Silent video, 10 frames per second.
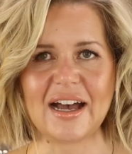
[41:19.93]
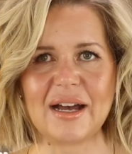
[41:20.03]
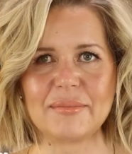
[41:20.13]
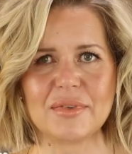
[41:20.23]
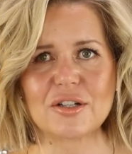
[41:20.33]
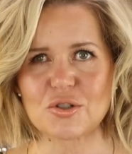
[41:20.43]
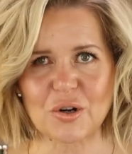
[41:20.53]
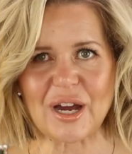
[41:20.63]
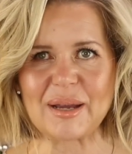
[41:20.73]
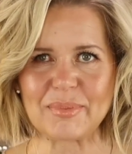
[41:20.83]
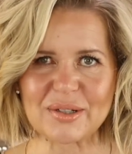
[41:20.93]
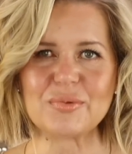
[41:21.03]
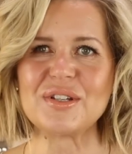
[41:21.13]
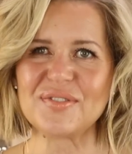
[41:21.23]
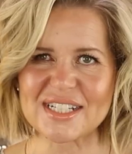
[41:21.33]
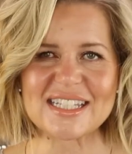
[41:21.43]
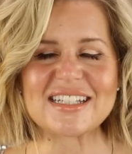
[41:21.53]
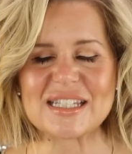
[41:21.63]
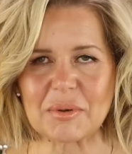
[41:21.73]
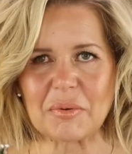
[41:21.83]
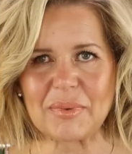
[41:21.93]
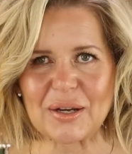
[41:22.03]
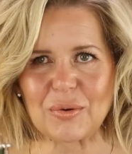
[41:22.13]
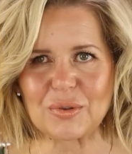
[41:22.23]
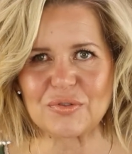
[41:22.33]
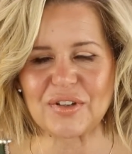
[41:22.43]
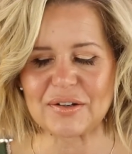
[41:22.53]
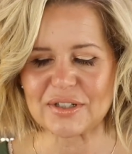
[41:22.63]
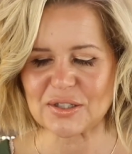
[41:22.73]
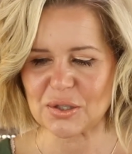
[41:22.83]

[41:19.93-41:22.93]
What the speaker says: not try, but revisit some of my old favorites.